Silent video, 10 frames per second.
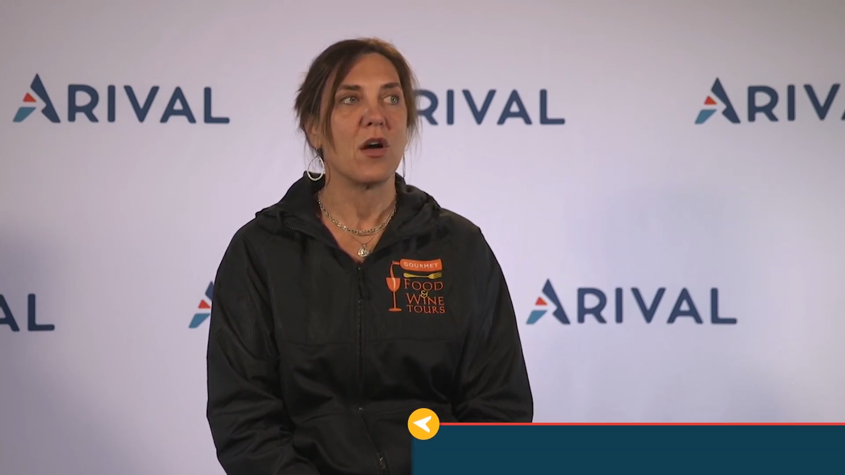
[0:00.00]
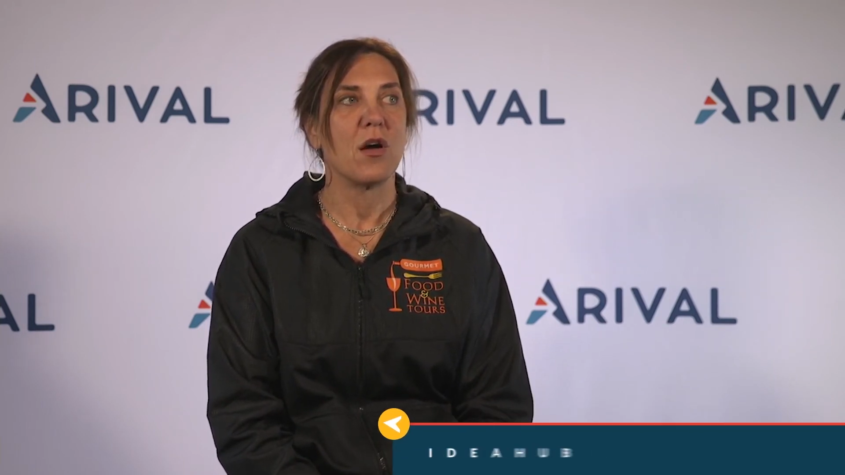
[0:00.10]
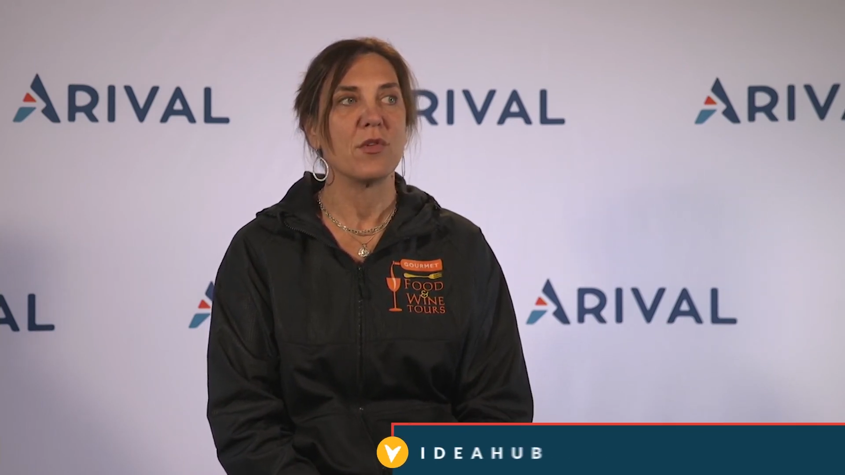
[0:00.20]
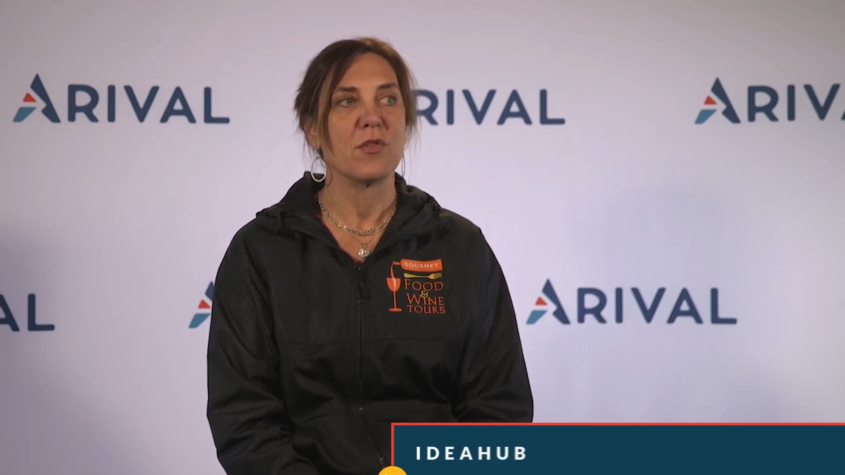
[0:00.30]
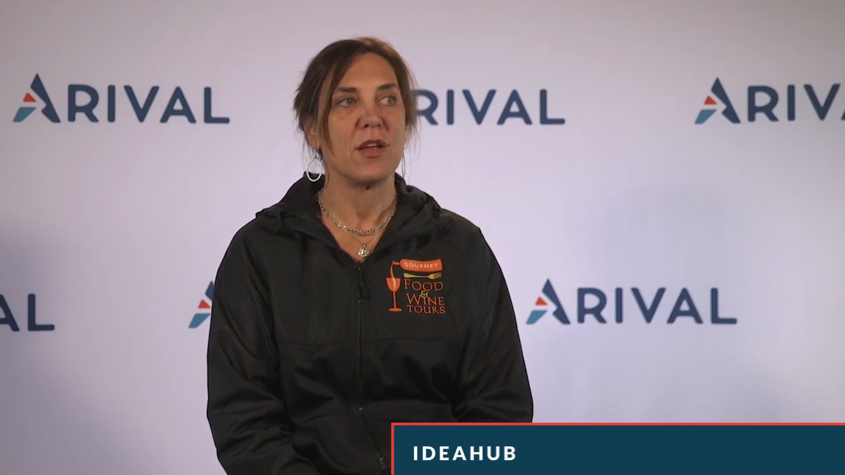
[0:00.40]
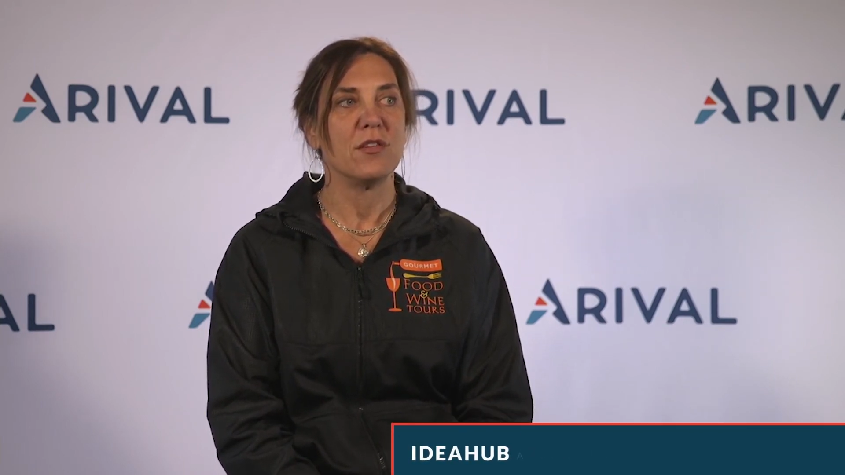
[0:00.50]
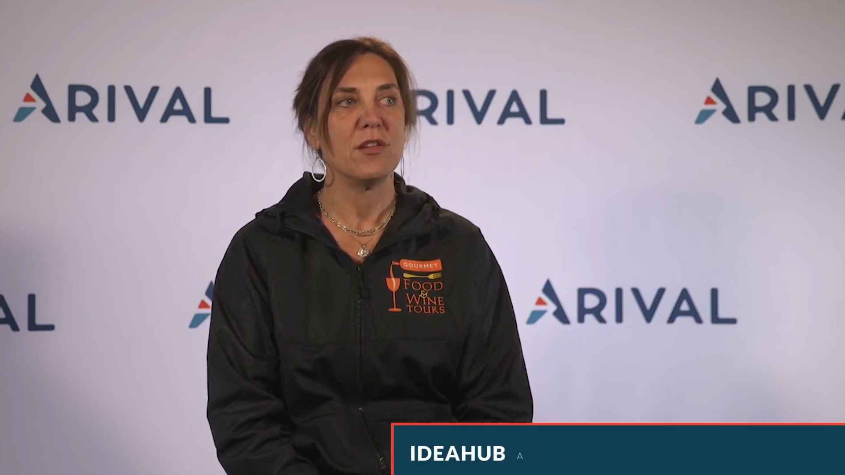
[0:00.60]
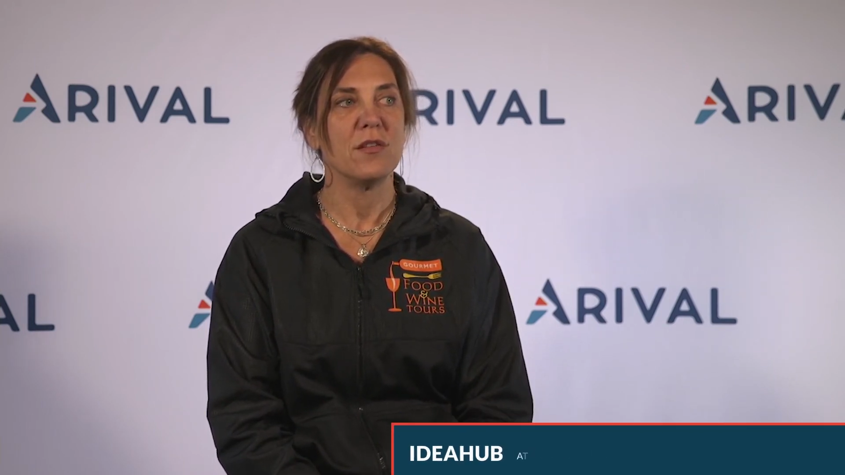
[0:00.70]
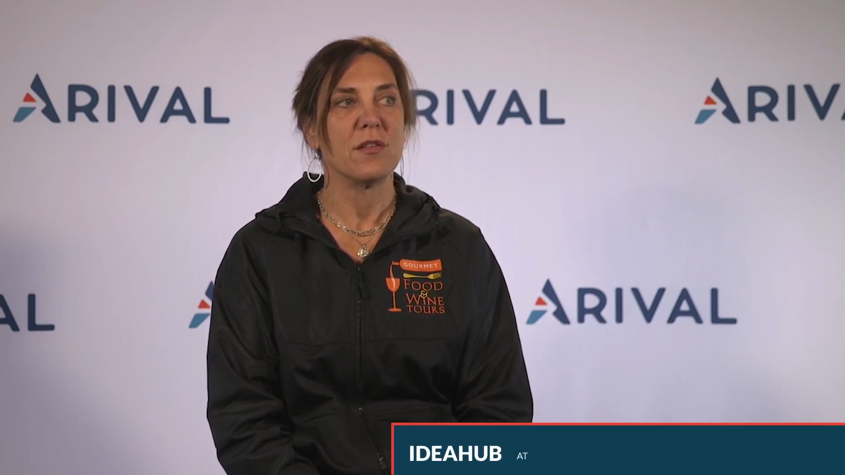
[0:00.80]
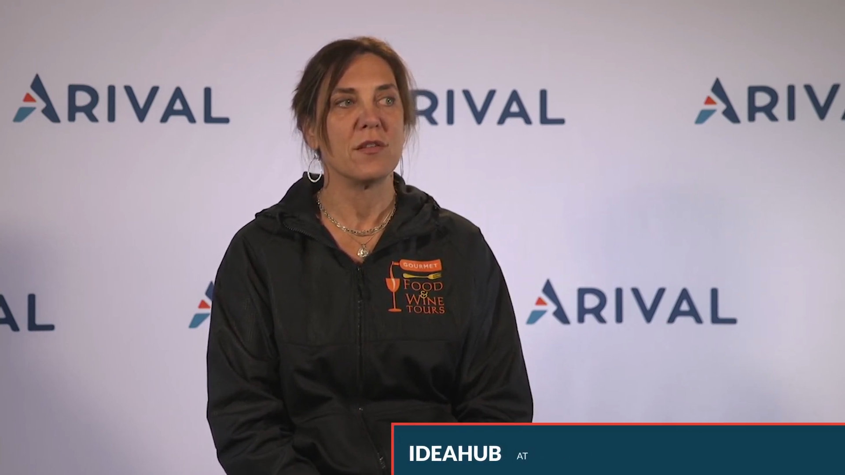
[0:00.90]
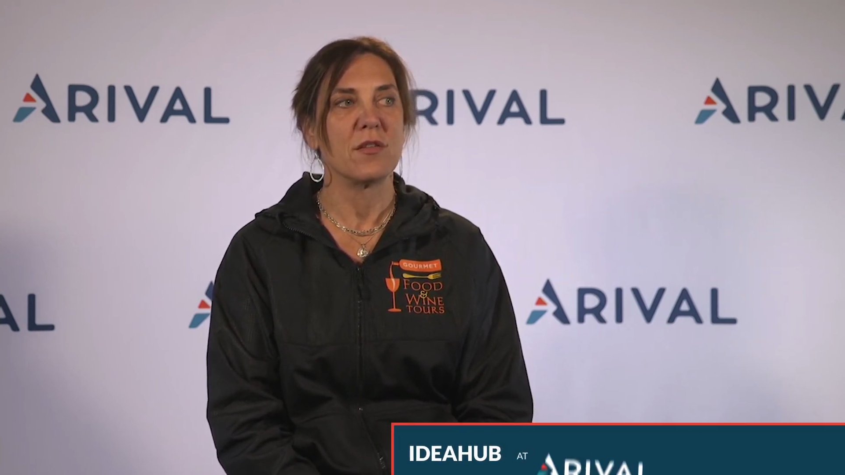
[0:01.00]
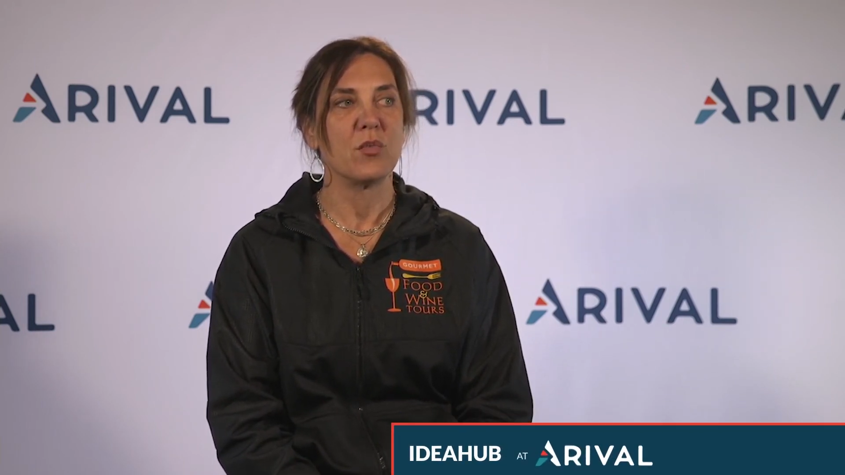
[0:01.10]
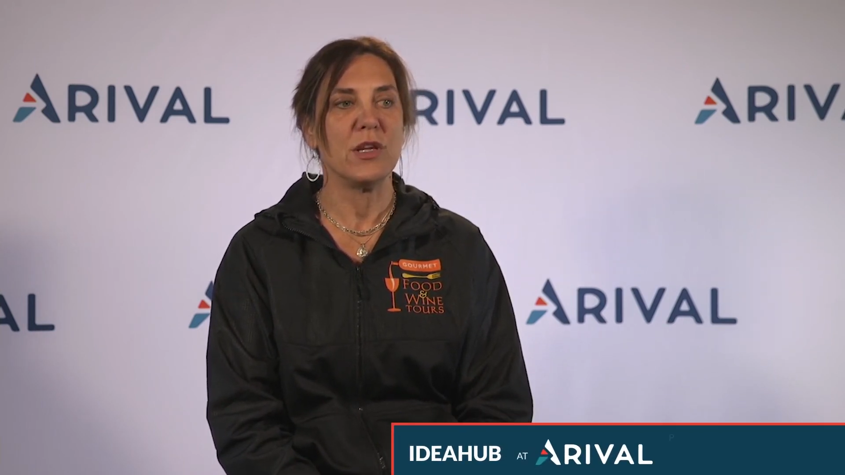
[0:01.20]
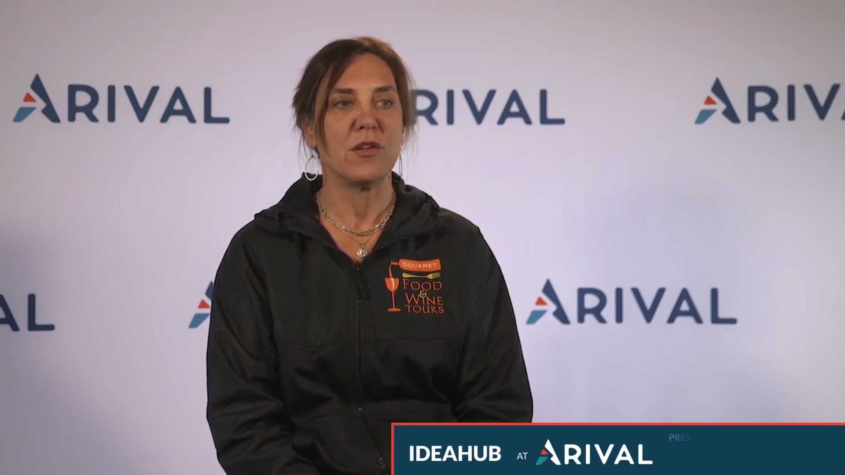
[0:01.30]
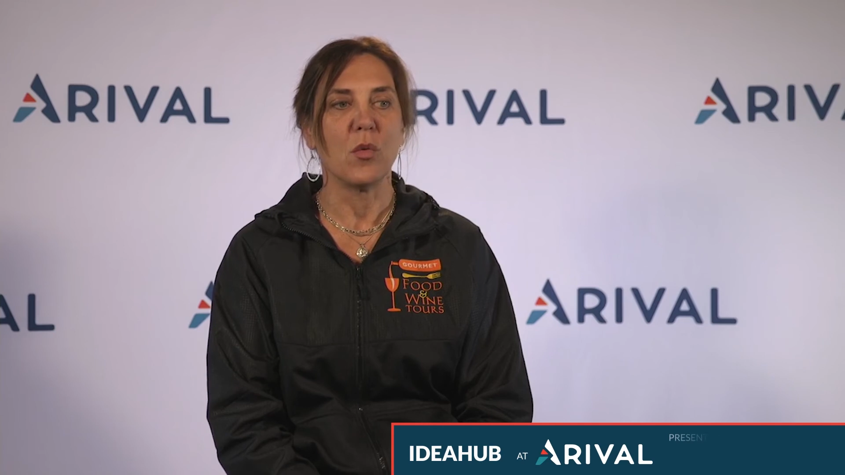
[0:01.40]
conversation since
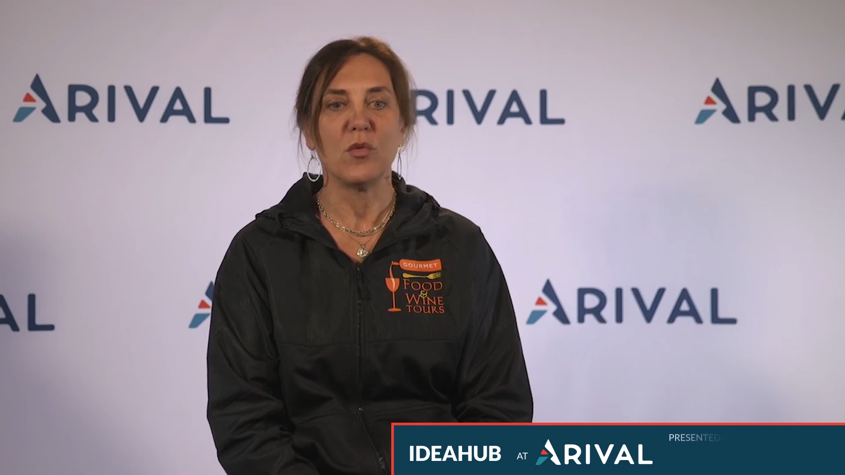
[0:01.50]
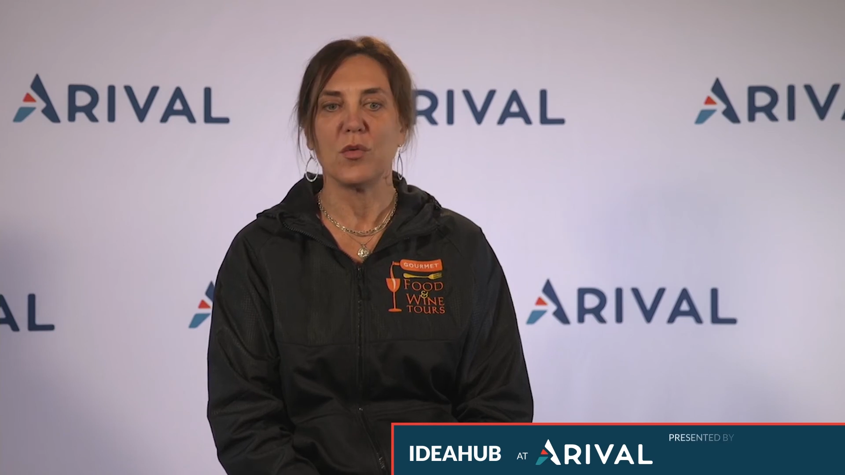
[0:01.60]
we don't